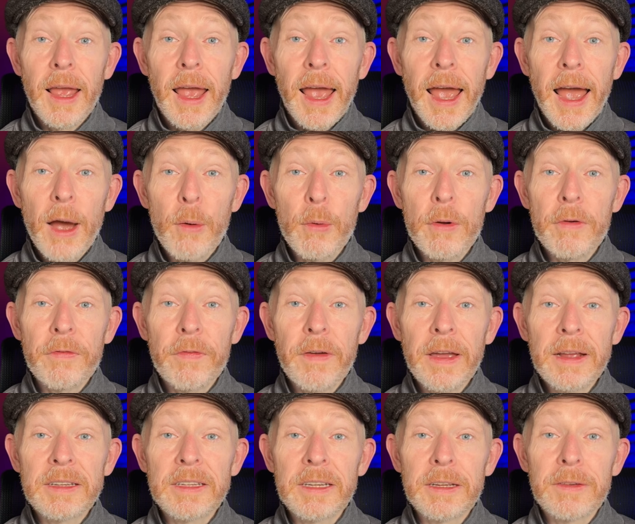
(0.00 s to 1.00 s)
How
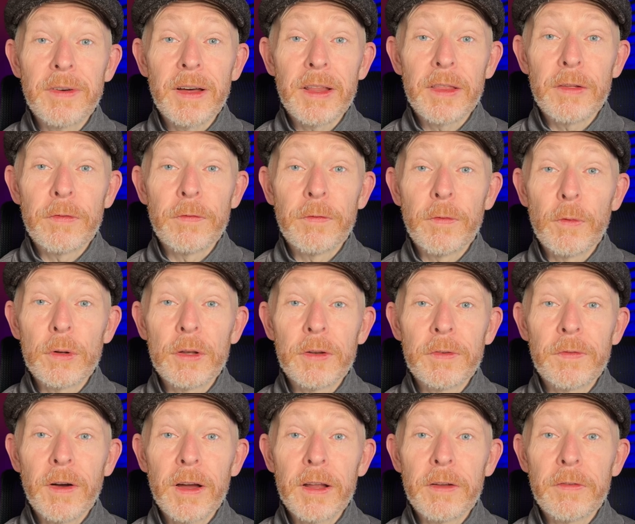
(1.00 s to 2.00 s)
effective are the
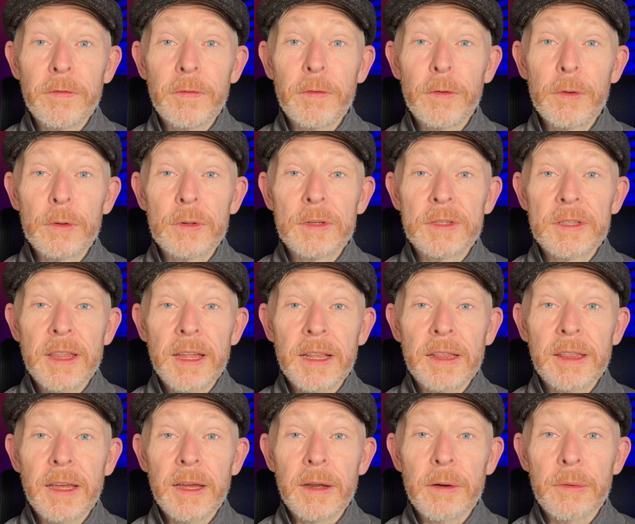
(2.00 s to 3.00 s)
fortified foods
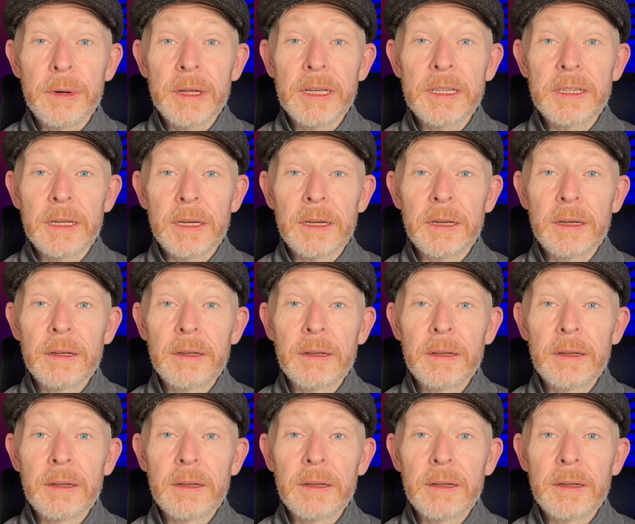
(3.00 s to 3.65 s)
that they are eating?